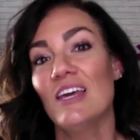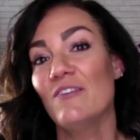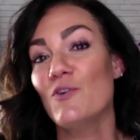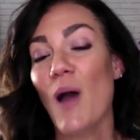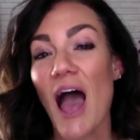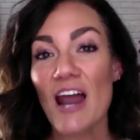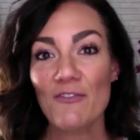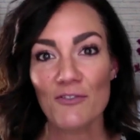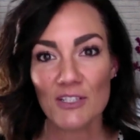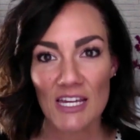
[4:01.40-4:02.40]
if you had a
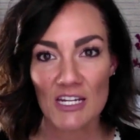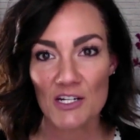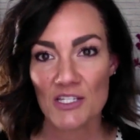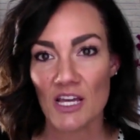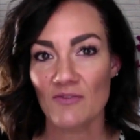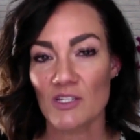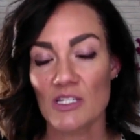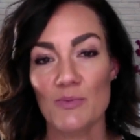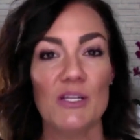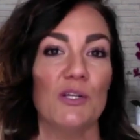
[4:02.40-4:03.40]
full day to yourself to
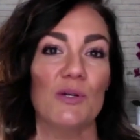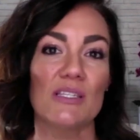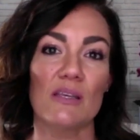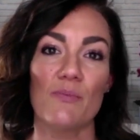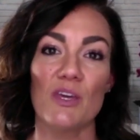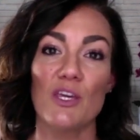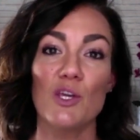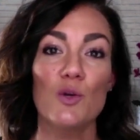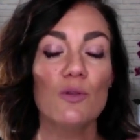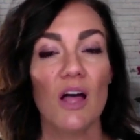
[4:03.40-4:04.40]
spend doing something
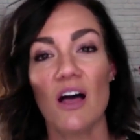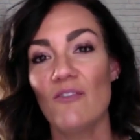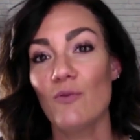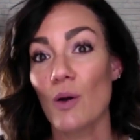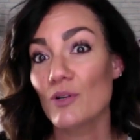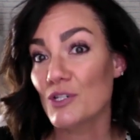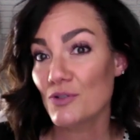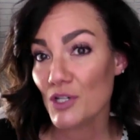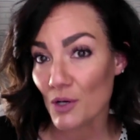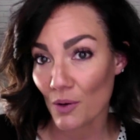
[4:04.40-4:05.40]
you love, what would you
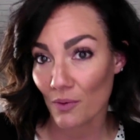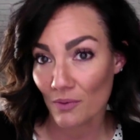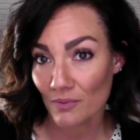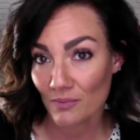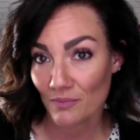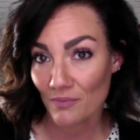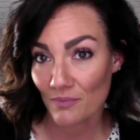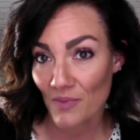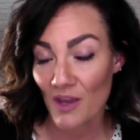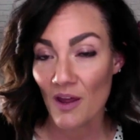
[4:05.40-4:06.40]
do?
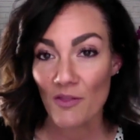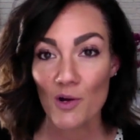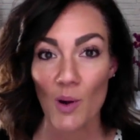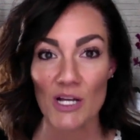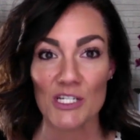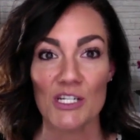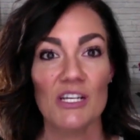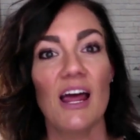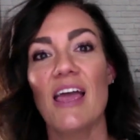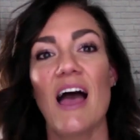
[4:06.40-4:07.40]
Another
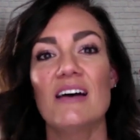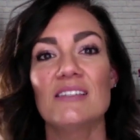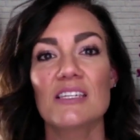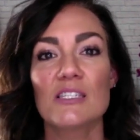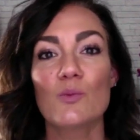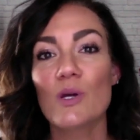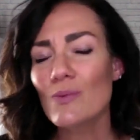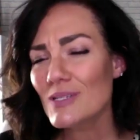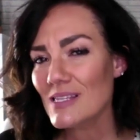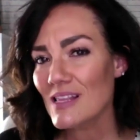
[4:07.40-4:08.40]
question I ask is when
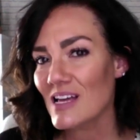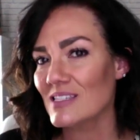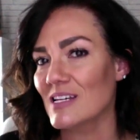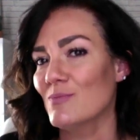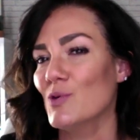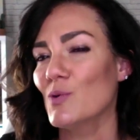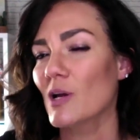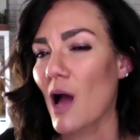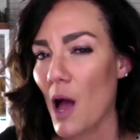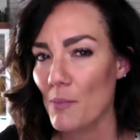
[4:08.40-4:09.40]
was the last time you were
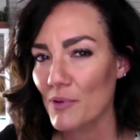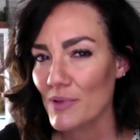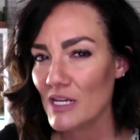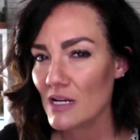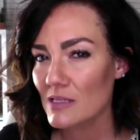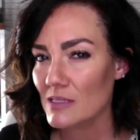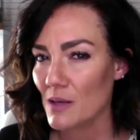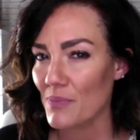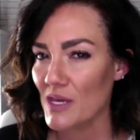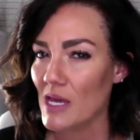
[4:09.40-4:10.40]
complimented on
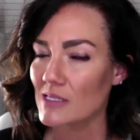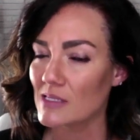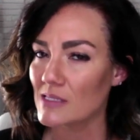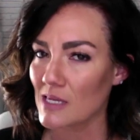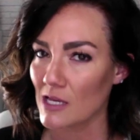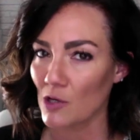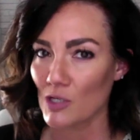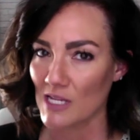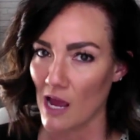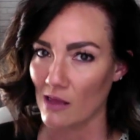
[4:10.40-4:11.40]
something as a skill or
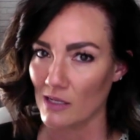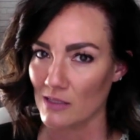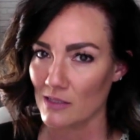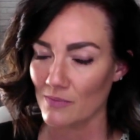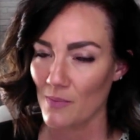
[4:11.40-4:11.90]
talent?